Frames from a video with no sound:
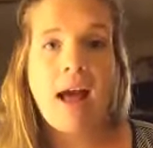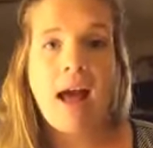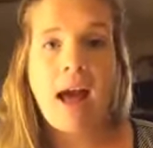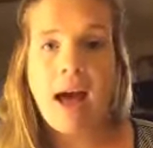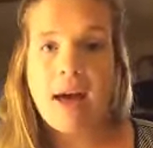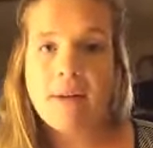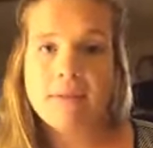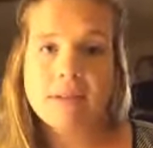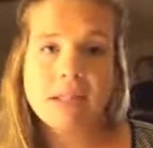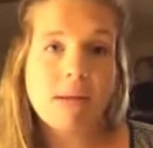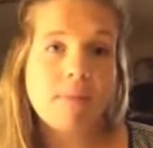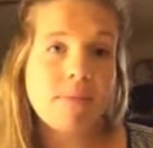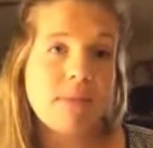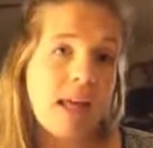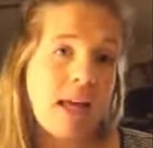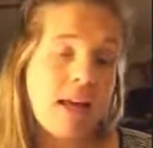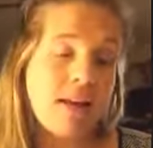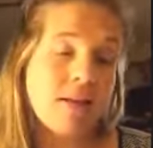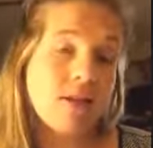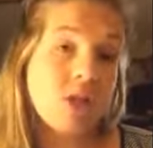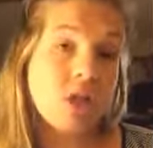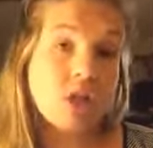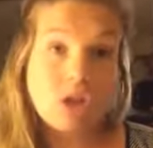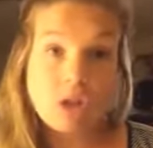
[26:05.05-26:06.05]
have
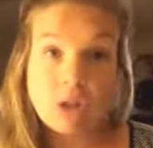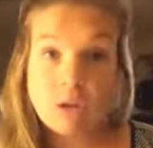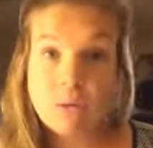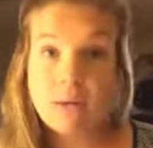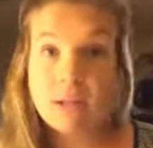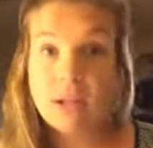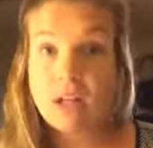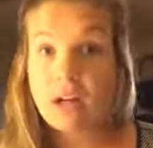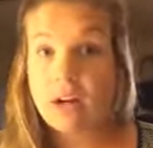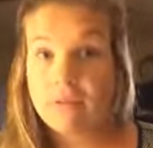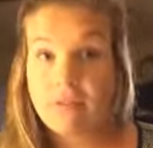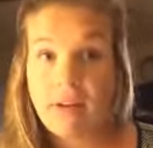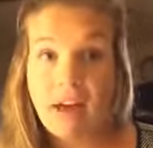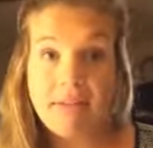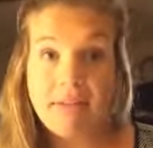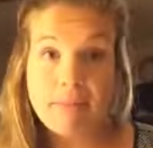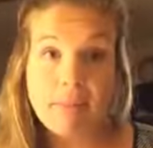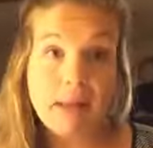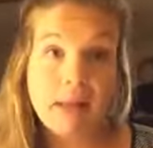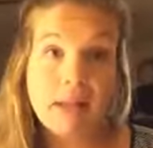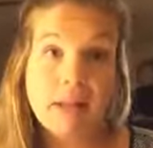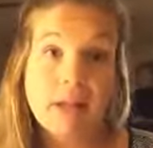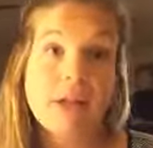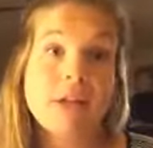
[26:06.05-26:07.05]
something to do with our 5
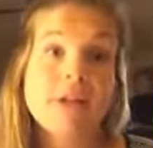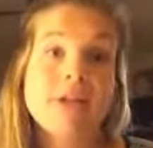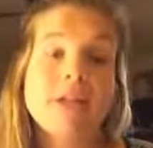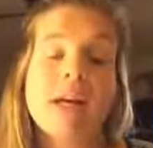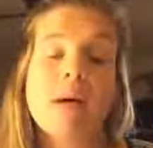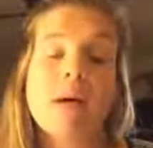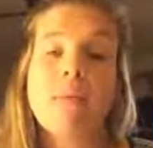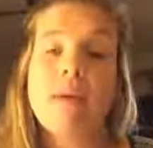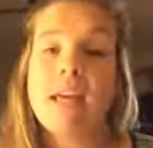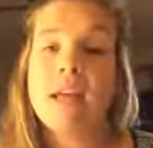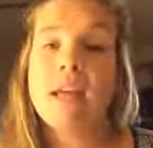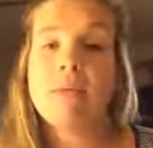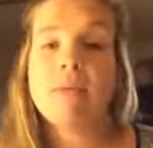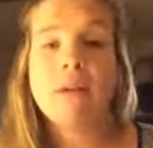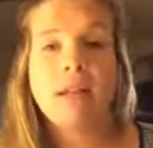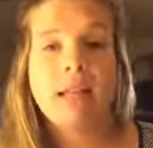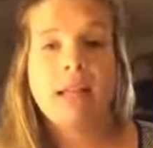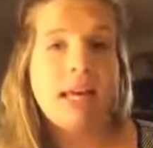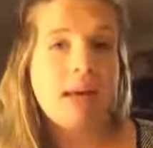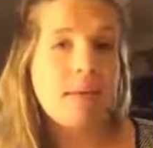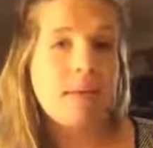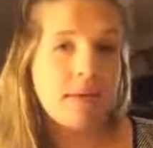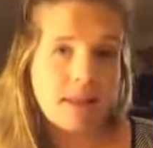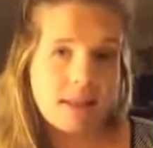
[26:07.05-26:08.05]
pillars that we can
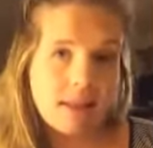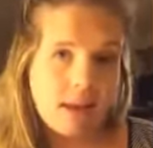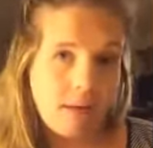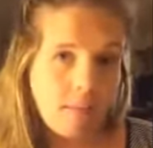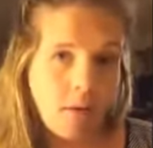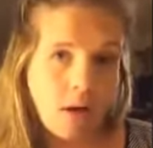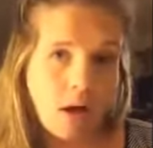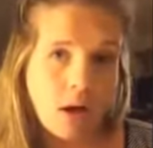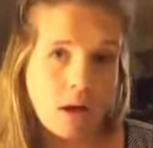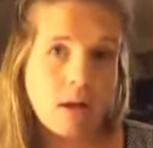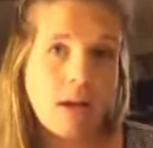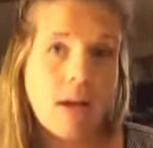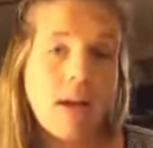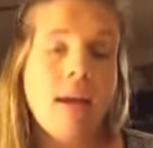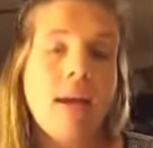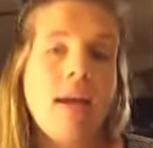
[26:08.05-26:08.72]
relate with them on